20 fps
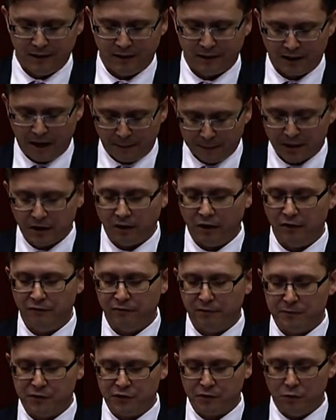Coming home
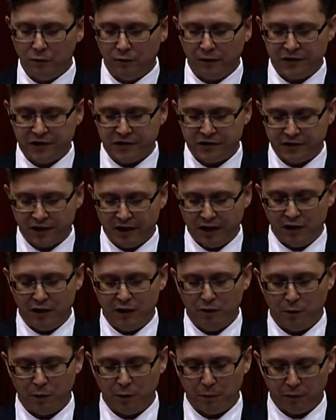from school each
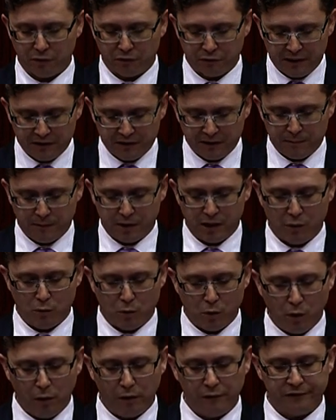day, we were greeted by a
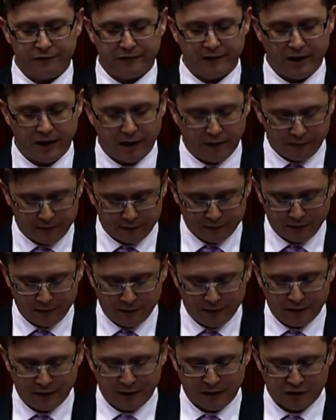wall of sound,
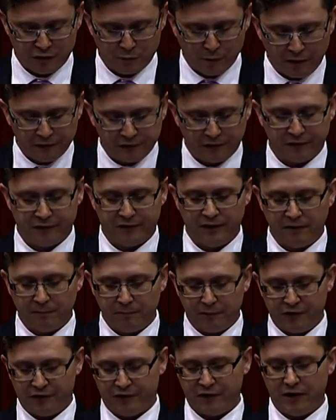as well as a set of
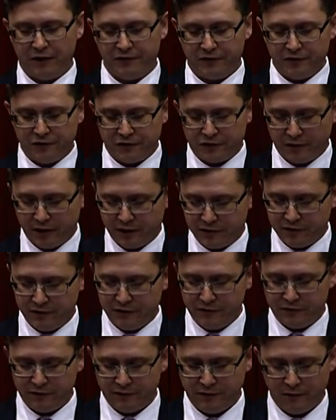precise
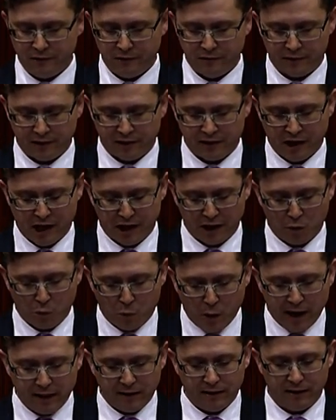instructions regarding
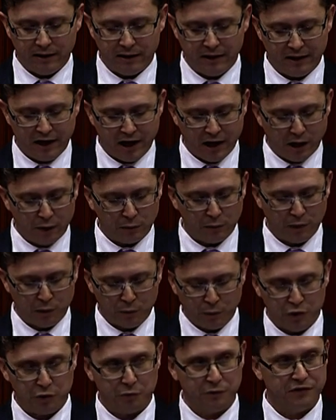when and how we
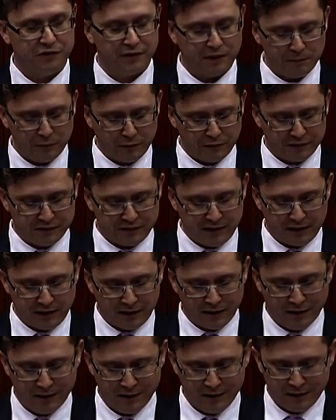were to assemble the
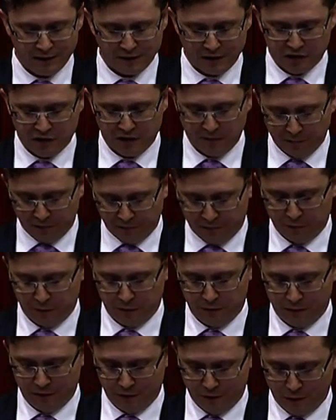dinner that she
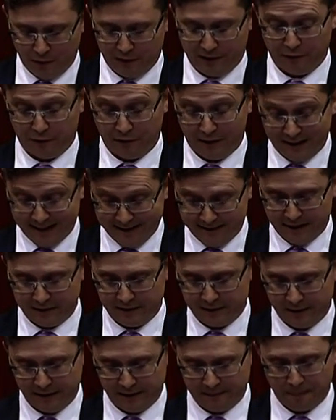preferred earlier in the
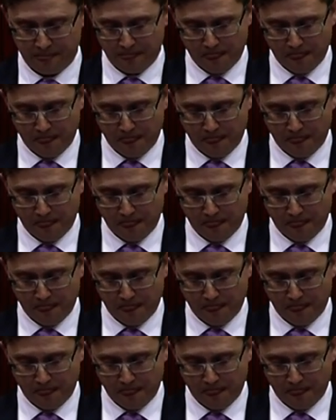day.